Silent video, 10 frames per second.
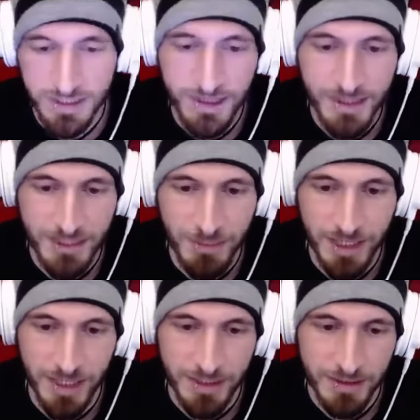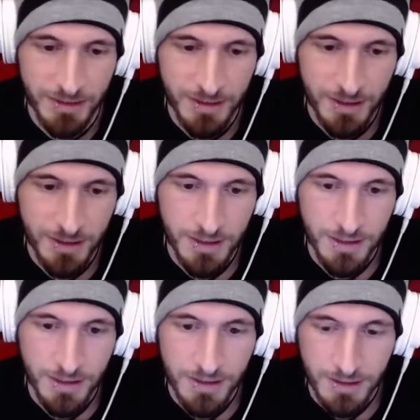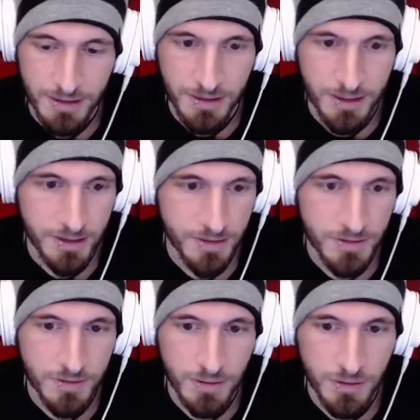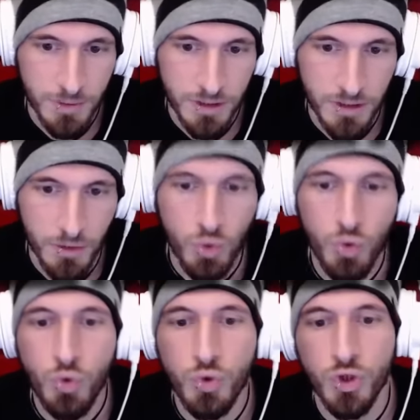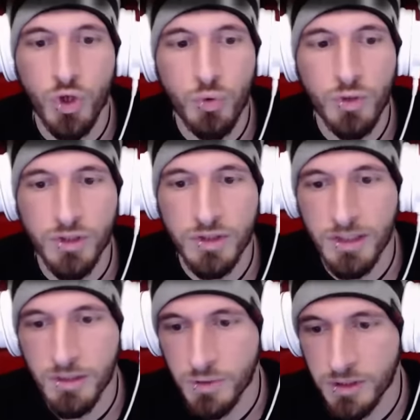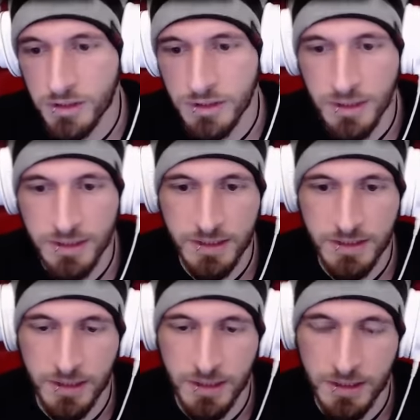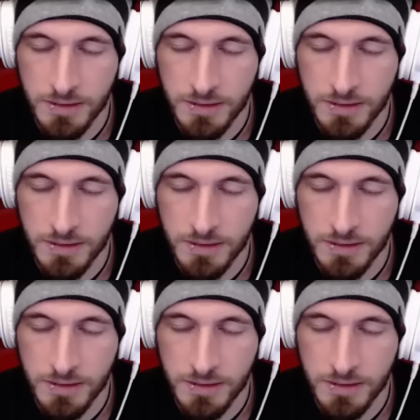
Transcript: in the beginning. Then as soon as we, oh, oh you know we should have done? We should have done this, uh,